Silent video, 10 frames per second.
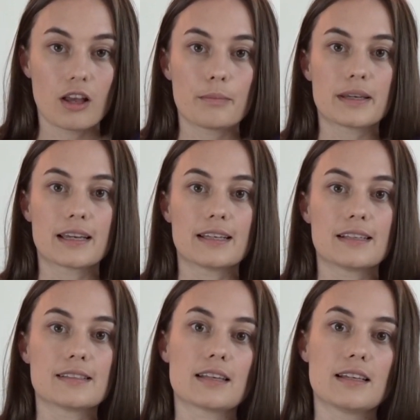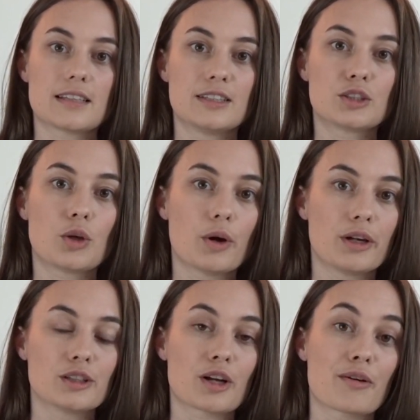because essential
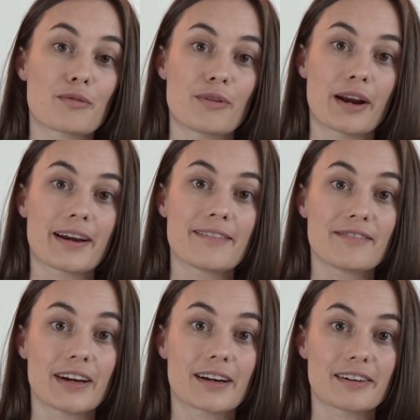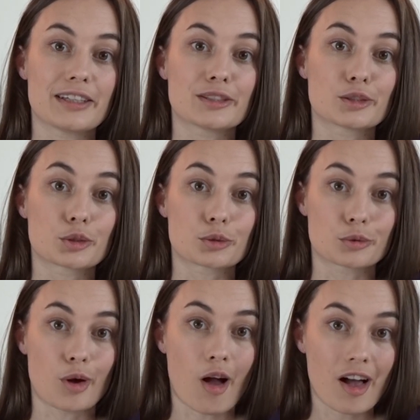oils are very, very
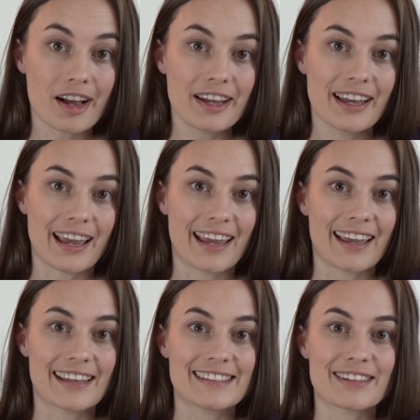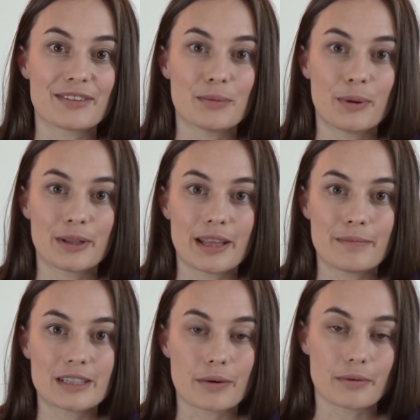strong. And if you put
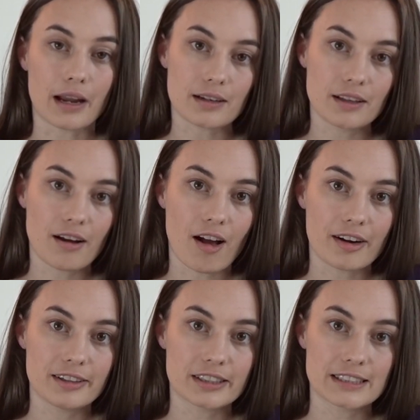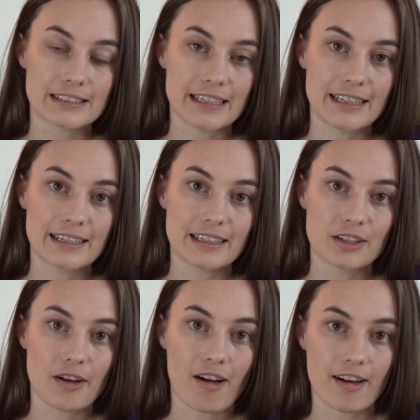them directly on your skin, it
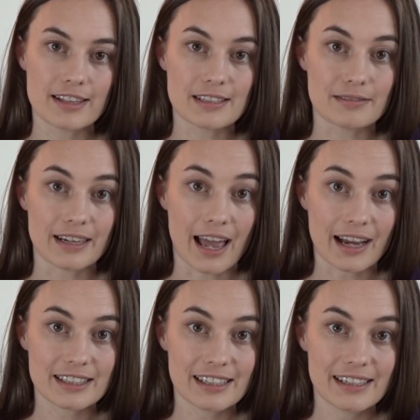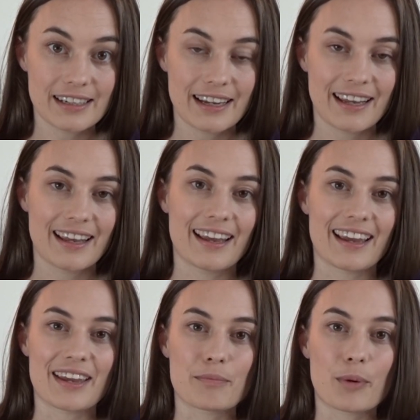can cause a reaction.
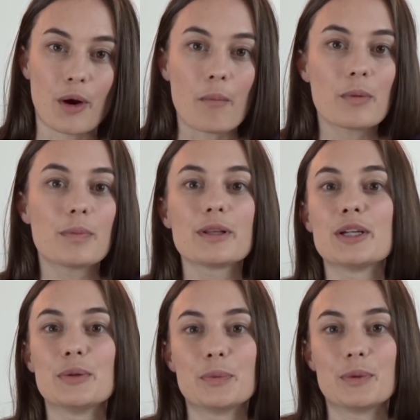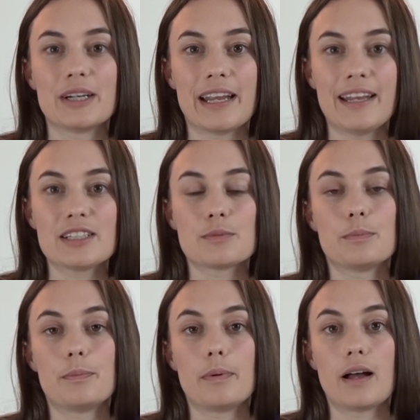It probably wouldn't,
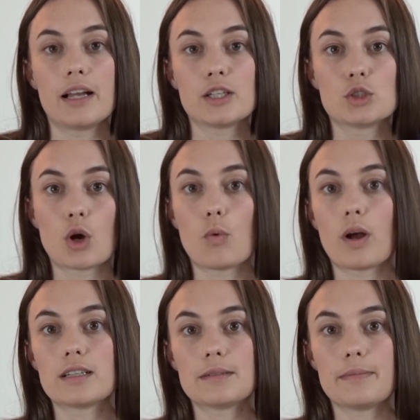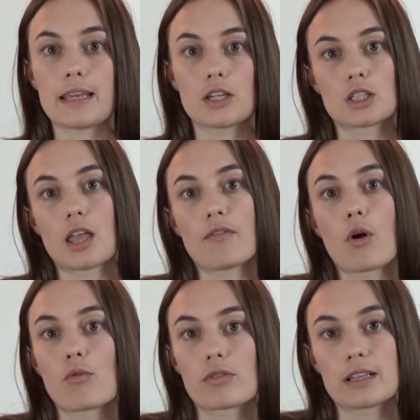but you don't want to make yourself
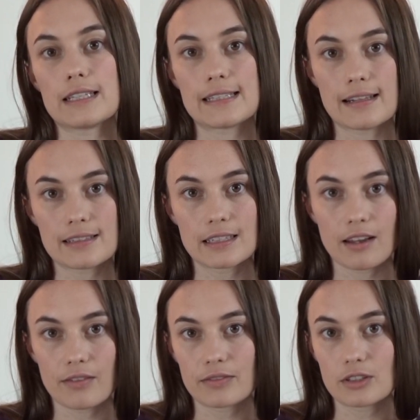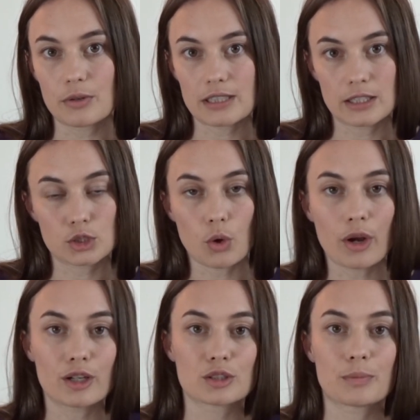overly sensitive to essential
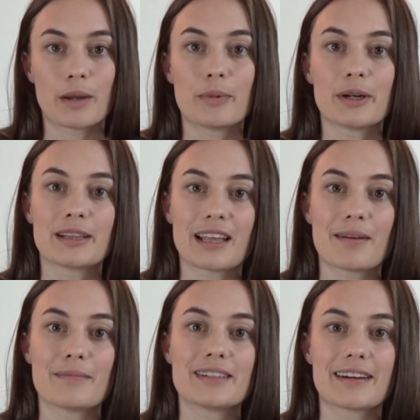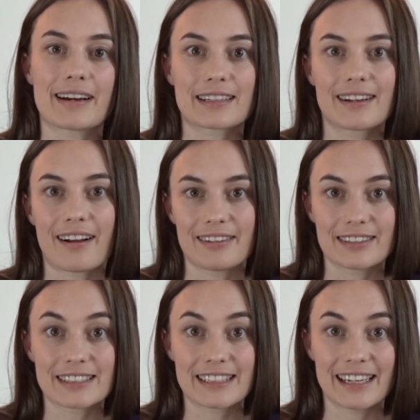oils by putting them directly on your
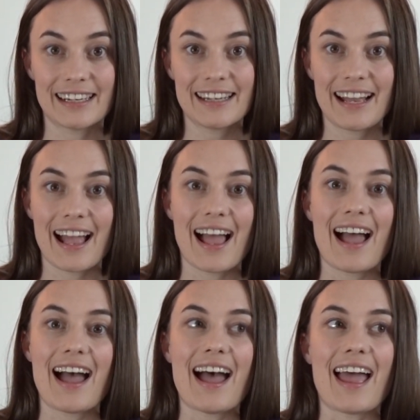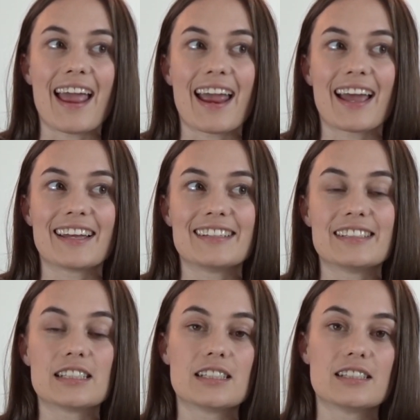skin. And